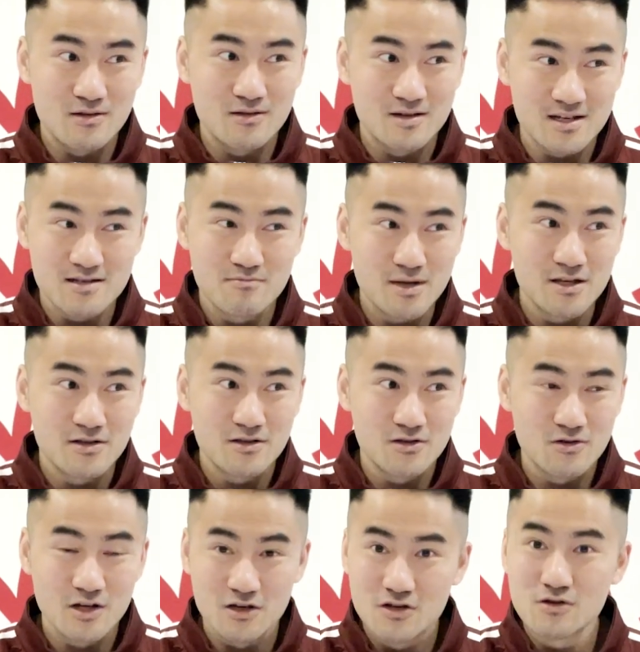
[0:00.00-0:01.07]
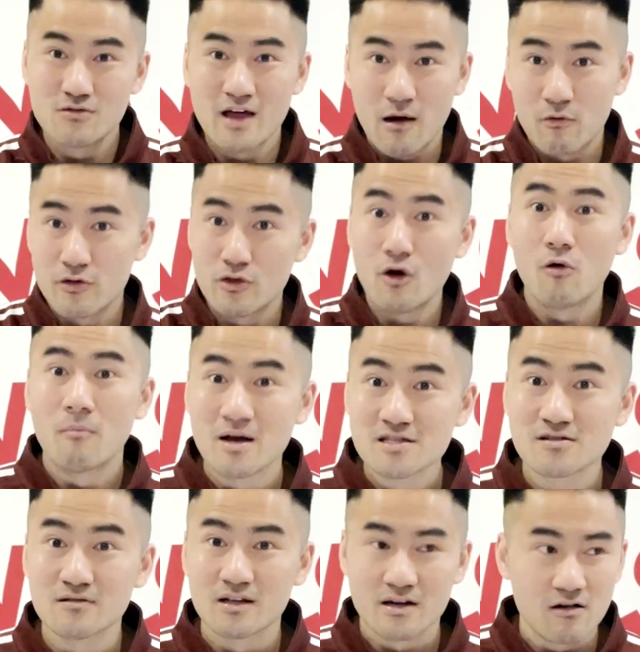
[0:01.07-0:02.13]
doesn't mean you can do that with no
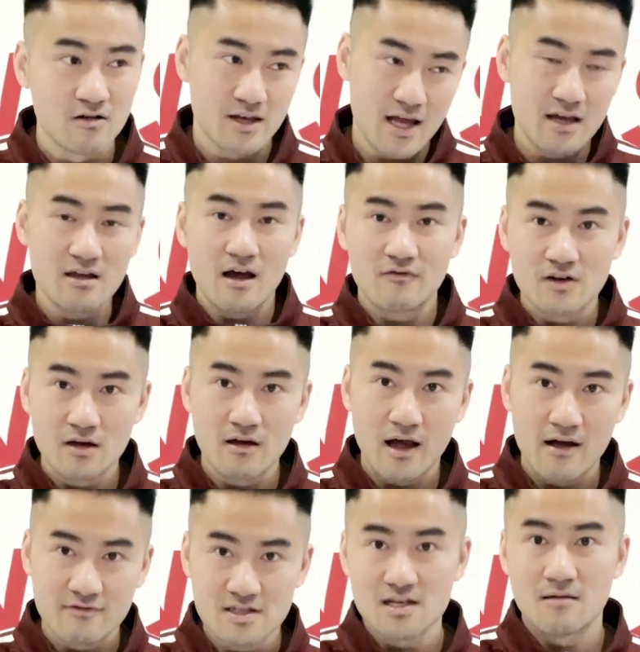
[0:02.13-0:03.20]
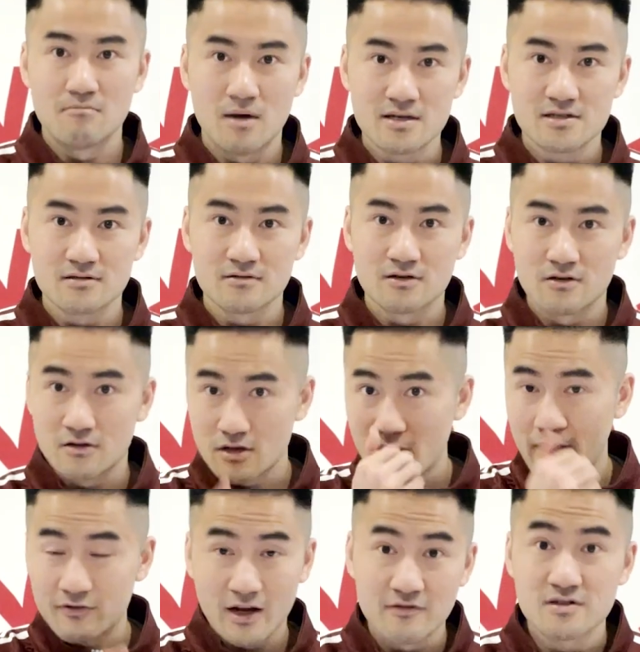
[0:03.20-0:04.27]
muscle at all. Yeah, you have to have some muscle, you know, you
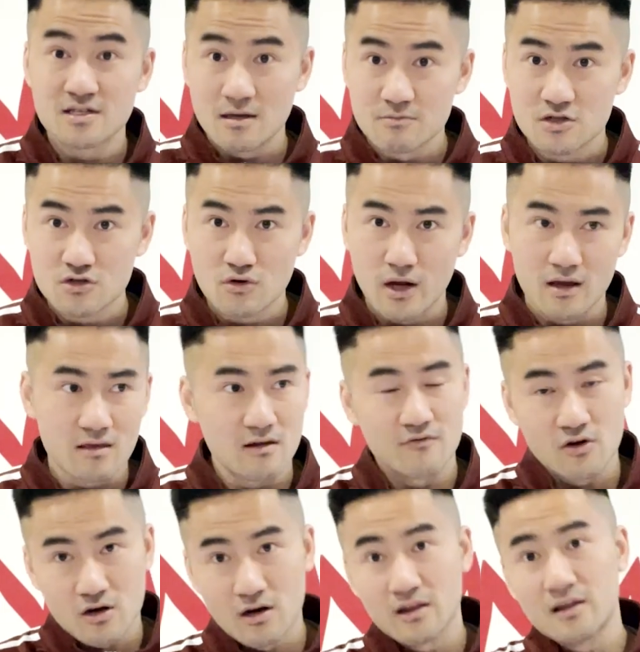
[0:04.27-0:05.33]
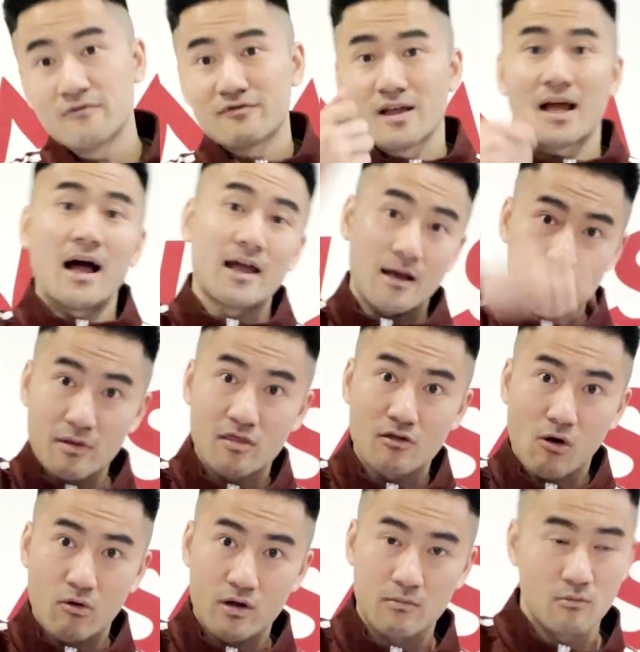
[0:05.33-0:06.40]
have to have some strength if you're going to lift the guy up and
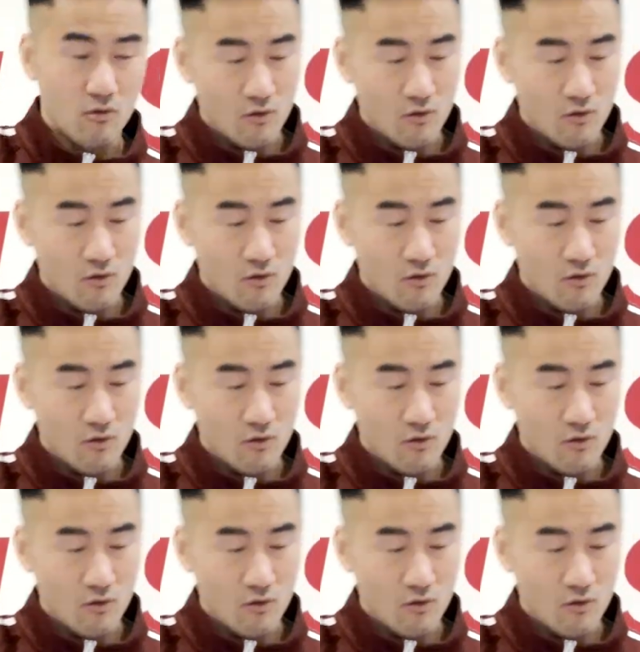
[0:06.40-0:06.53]
throw him,